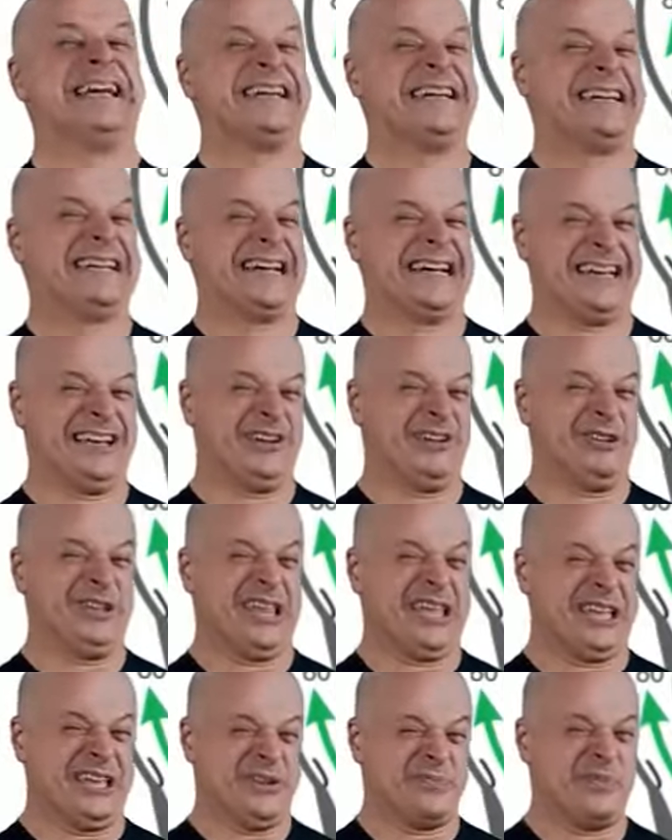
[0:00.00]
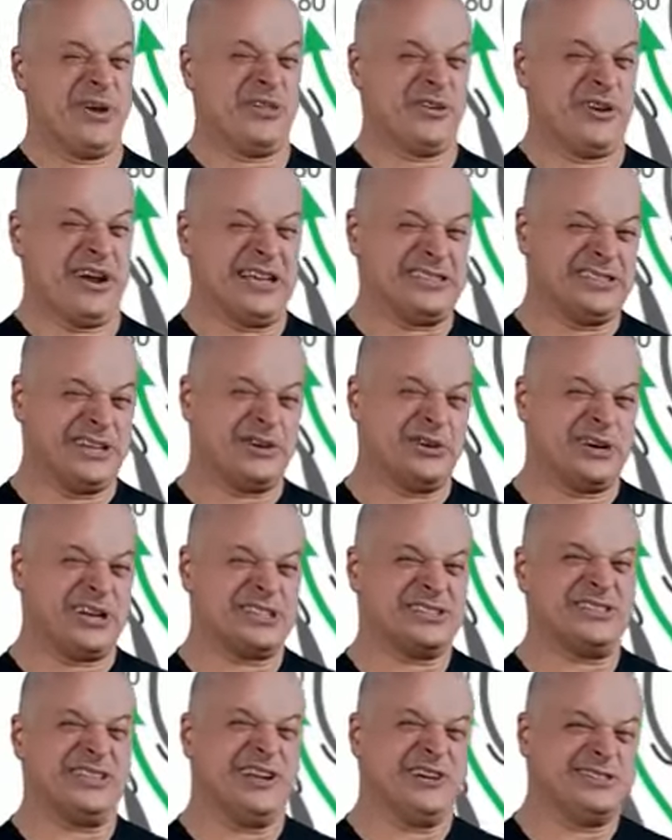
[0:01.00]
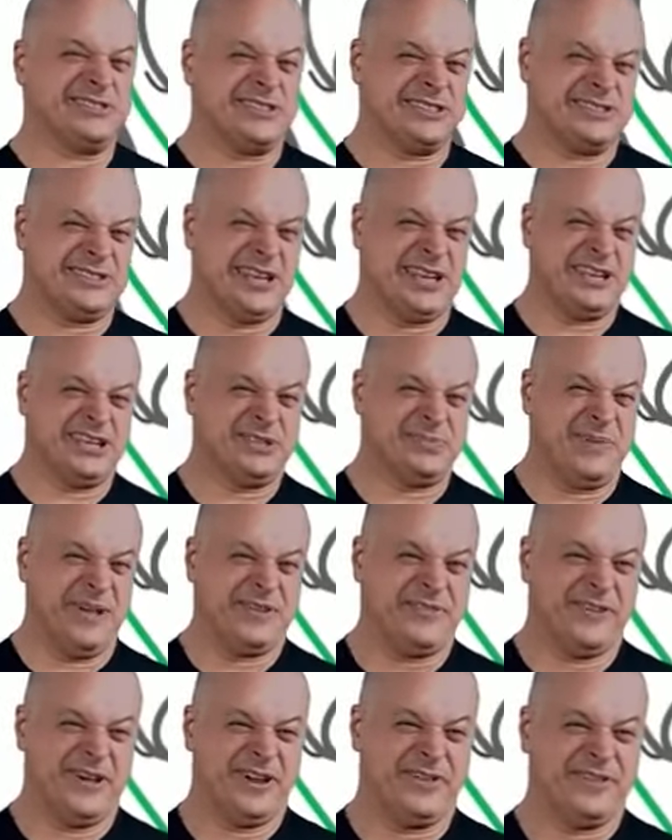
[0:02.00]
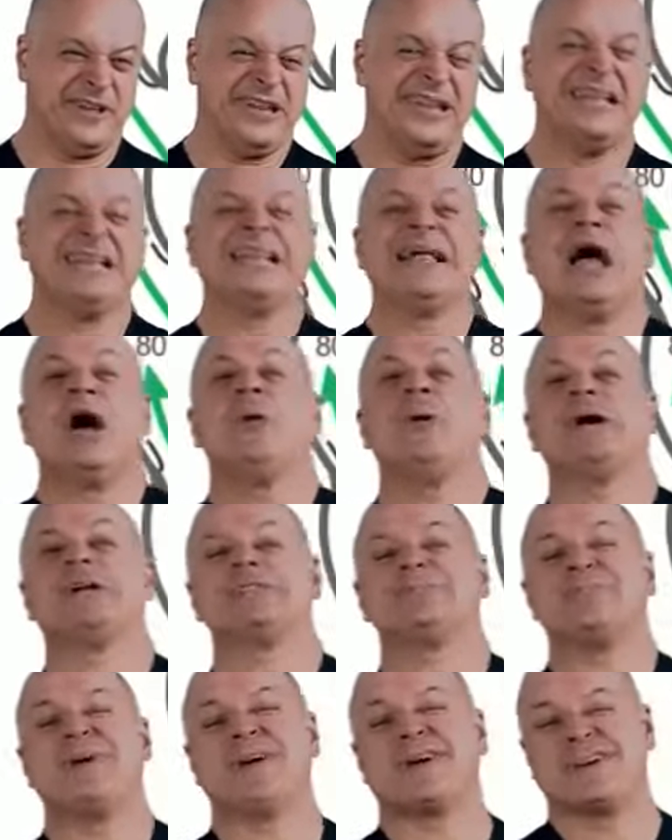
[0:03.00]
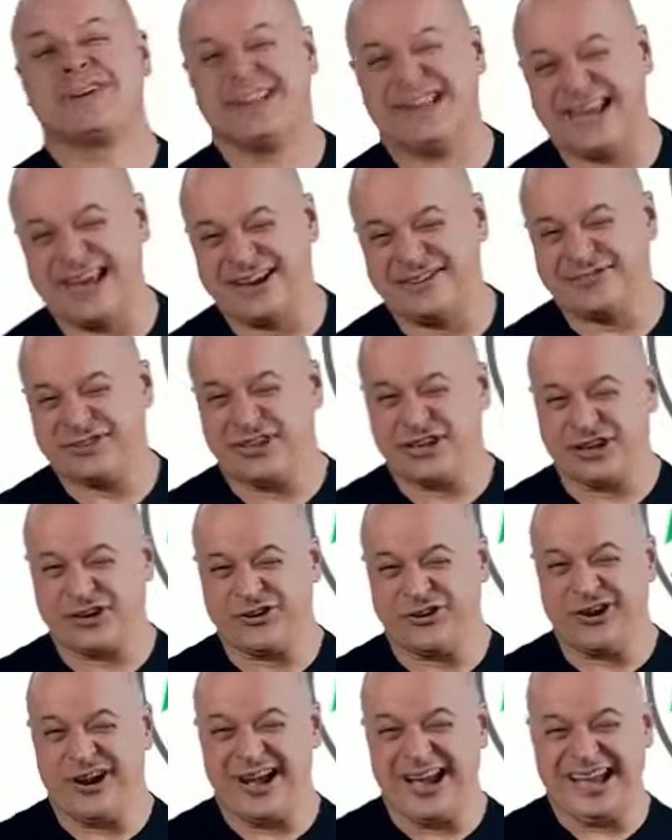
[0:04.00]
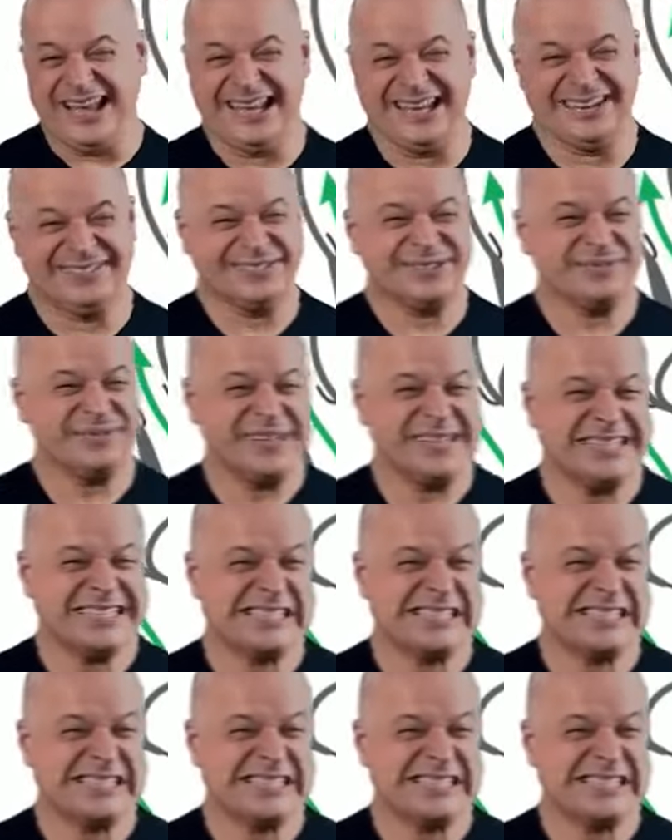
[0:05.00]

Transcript: I know, like your mother has aortic stenosis and I just made fun of it. Well, it's better to laugh than to cry, you know what I mean?